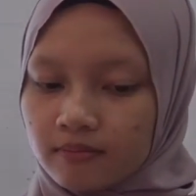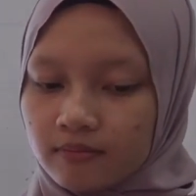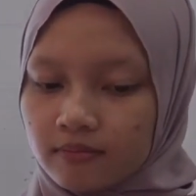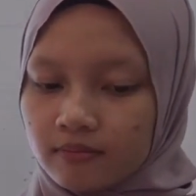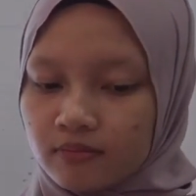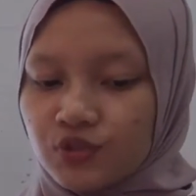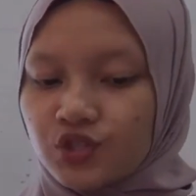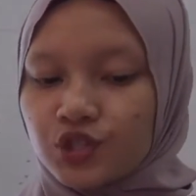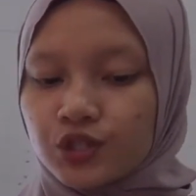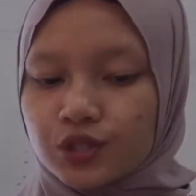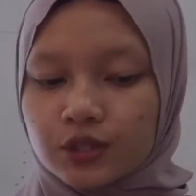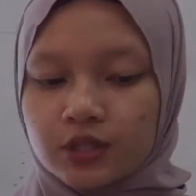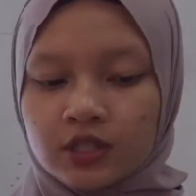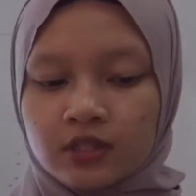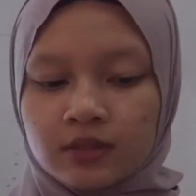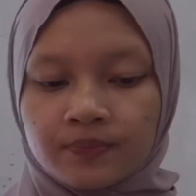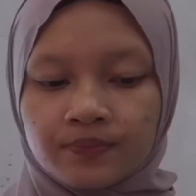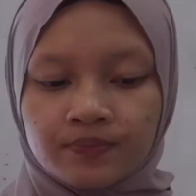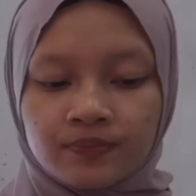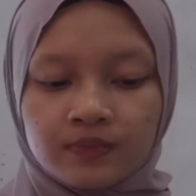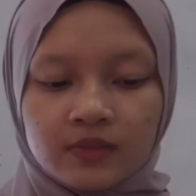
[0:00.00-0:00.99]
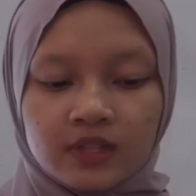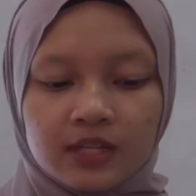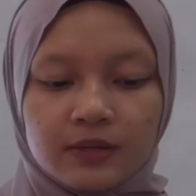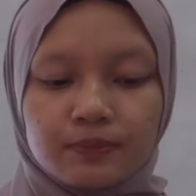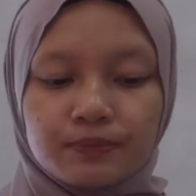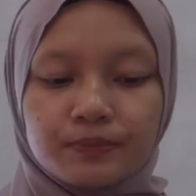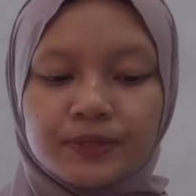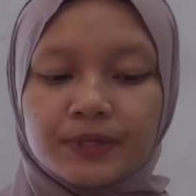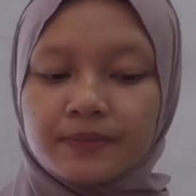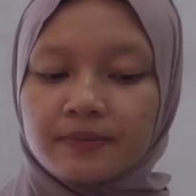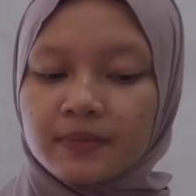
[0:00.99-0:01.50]
June,
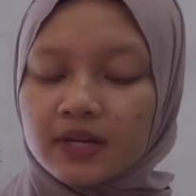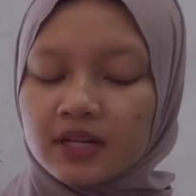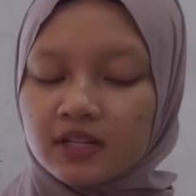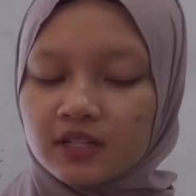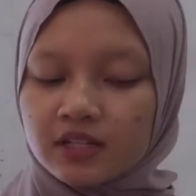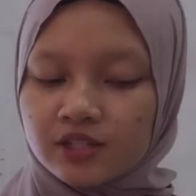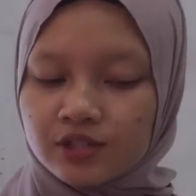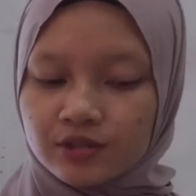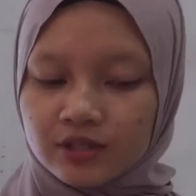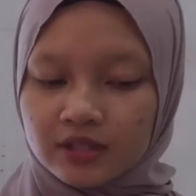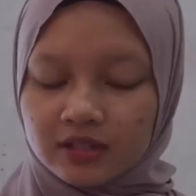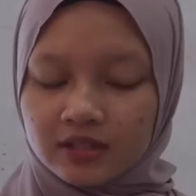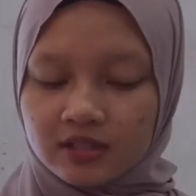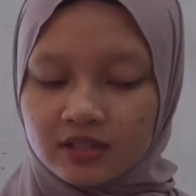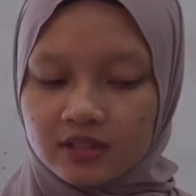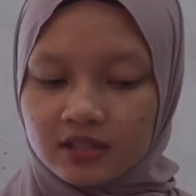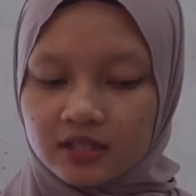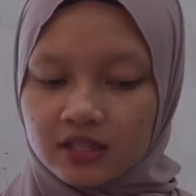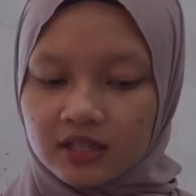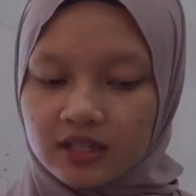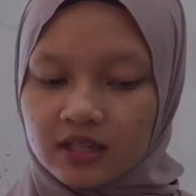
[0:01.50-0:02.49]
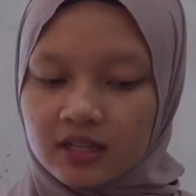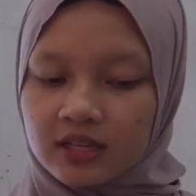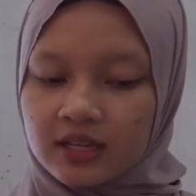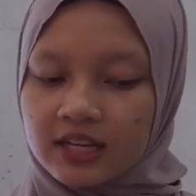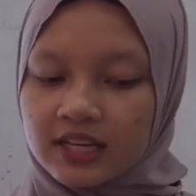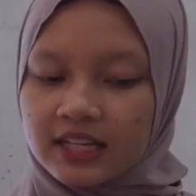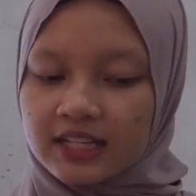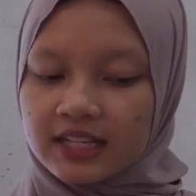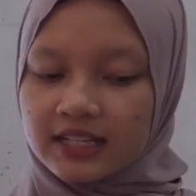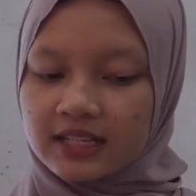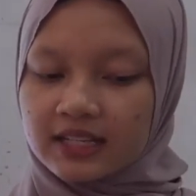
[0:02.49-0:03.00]
implement the strategy,
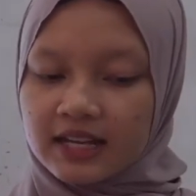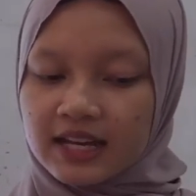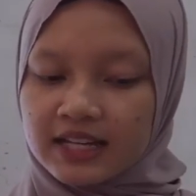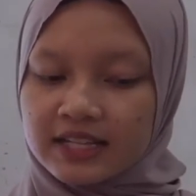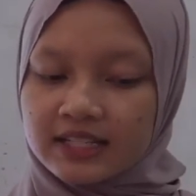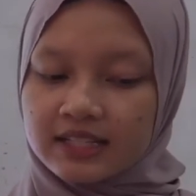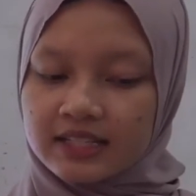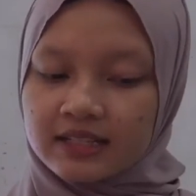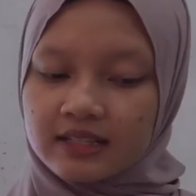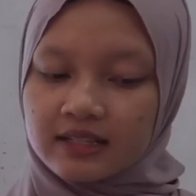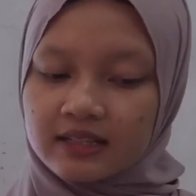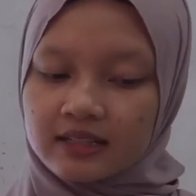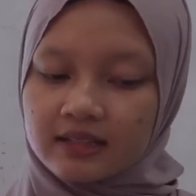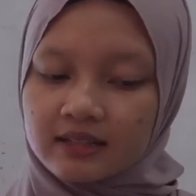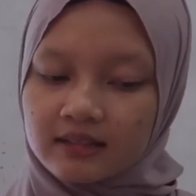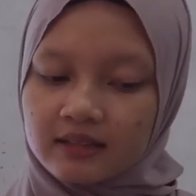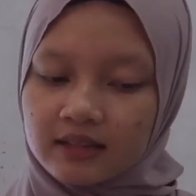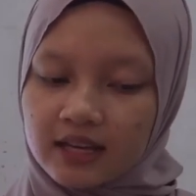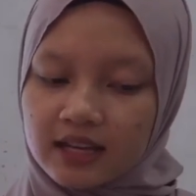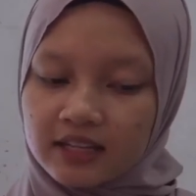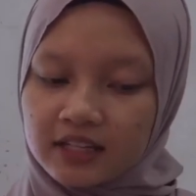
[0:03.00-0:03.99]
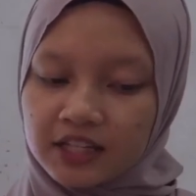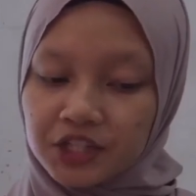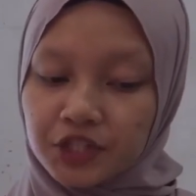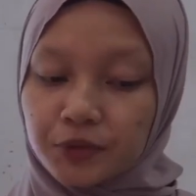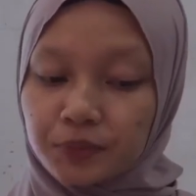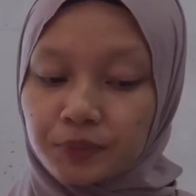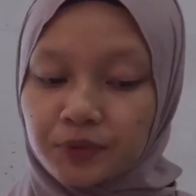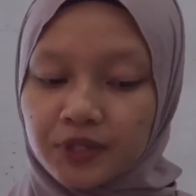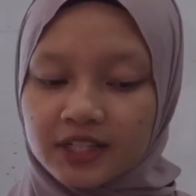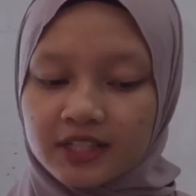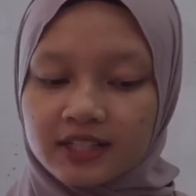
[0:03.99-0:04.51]
analyze and
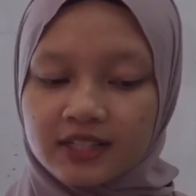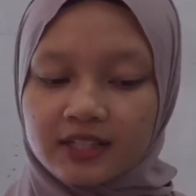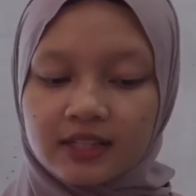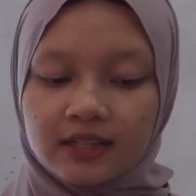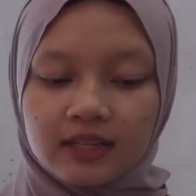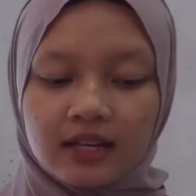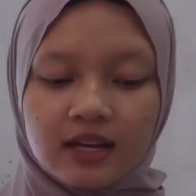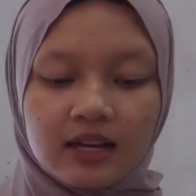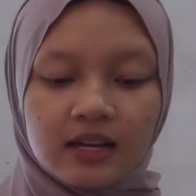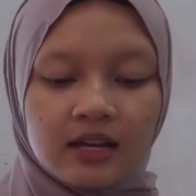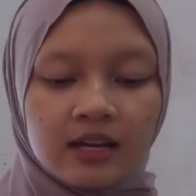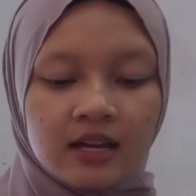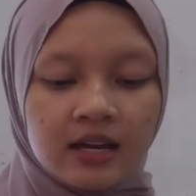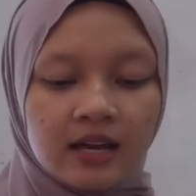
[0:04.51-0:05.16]
interpret the data,